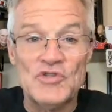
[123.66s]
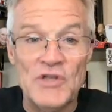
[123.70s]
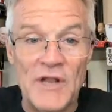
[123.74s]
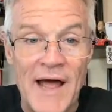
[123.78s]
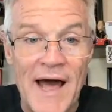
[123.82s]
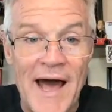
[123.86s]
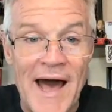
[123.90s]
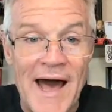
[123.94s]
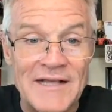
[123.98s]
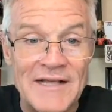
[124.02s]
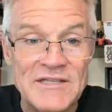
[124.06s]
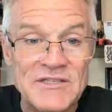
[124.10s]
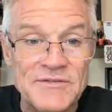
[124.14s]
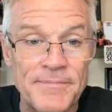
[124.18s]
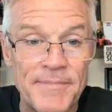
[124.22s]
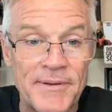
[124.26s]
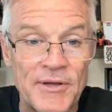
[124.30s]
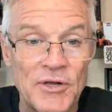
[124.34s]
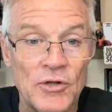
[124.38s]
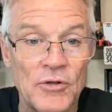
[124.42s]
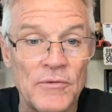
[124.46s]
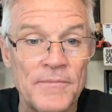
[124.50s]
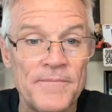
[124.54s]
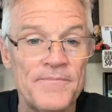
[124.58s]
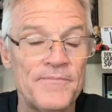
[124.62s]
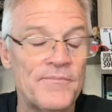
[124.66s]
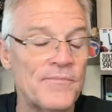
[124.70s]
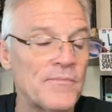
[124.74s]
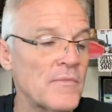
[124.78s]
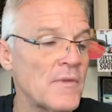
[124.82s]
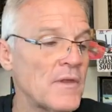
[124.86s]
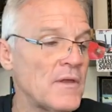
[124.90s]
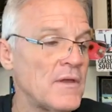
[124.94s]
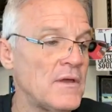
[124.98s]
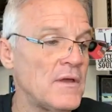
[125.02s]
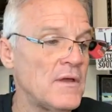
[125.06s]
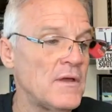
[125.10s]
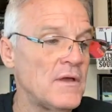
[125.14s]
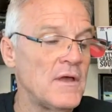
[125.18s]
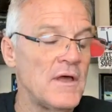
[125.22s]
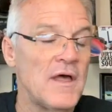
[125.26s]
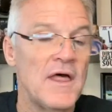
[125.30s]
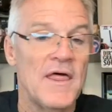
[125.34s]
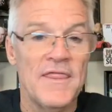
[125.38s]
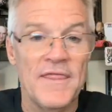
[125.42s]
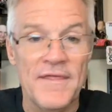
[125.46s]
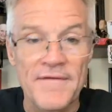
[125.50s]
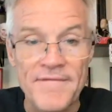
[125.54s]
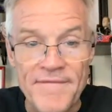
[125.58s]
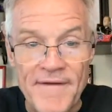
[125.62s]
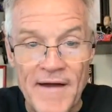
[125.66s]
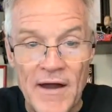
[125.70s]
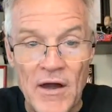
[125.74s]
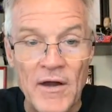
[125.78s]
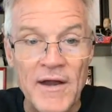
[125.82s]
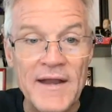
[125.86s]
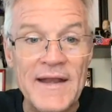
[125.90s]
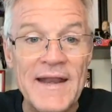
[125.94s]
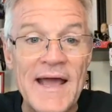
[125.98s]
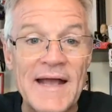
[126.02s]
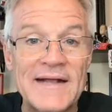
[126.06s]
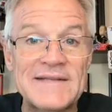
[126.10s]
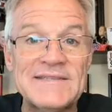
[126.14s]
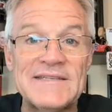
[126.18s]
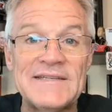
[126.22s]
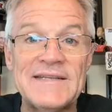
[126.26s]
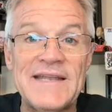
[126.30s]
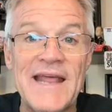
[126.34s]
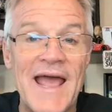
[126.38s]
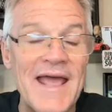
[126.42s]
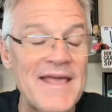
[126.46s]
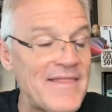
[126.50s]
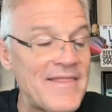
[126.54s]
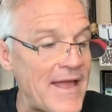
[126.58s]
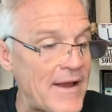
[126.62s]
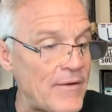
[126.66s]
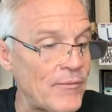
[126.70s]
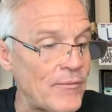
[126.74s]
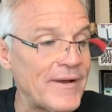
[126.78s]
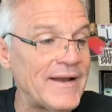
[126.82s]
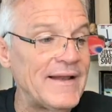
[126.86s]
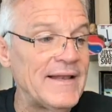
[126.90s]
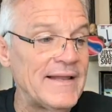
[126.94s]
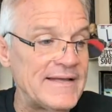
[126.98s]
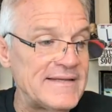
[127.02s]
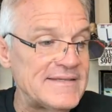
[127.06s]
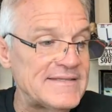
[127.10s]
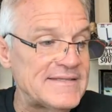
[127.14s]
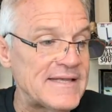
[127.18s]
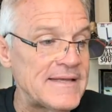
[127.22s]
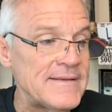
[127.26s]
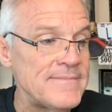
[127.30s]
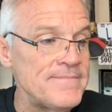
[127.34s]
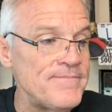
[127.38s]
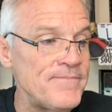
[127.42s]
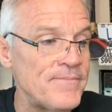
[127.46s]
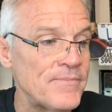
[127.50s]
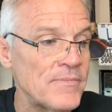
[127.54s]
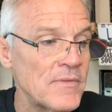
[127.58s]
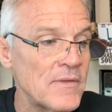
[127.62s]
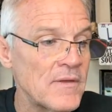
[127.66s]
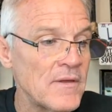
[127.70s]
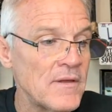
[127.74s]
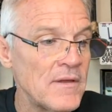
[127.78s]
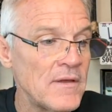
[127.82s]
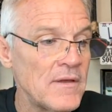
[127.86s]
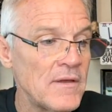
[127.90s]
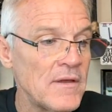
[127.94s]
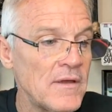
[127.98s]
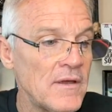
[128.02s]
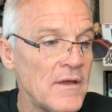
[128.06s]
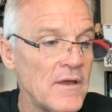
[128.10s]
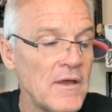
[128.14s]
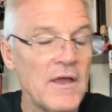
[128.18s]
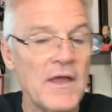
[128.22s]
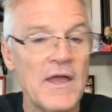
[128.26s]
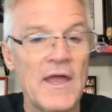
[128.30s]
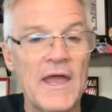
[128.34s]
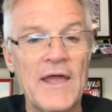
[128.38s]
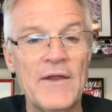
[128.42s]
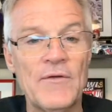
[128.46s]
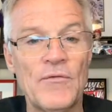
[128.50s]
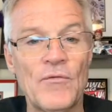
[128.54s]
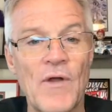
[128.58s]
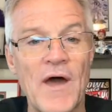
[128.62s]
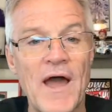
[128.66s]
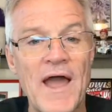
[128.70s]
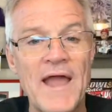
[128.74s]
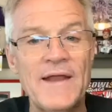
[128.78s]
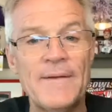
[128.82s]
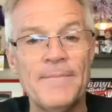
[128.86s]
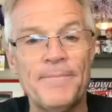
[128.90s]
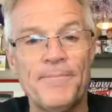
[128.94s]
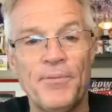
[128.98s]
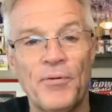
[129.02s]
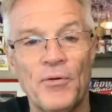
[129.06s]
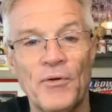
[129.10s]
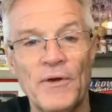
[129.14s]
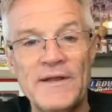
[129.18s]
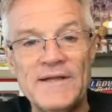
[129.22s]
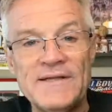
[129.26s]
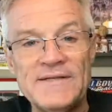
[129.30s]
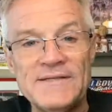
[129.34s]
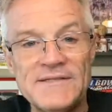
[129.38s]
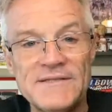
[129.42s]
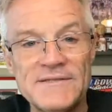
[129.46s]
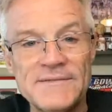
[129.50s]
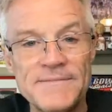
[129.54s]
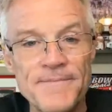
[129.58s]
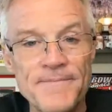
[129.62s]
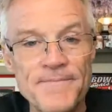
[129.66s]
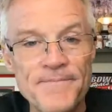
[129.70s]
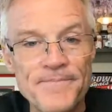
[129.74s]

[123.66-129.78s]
to the hospital. The very next day, they release him. And Ryan Preece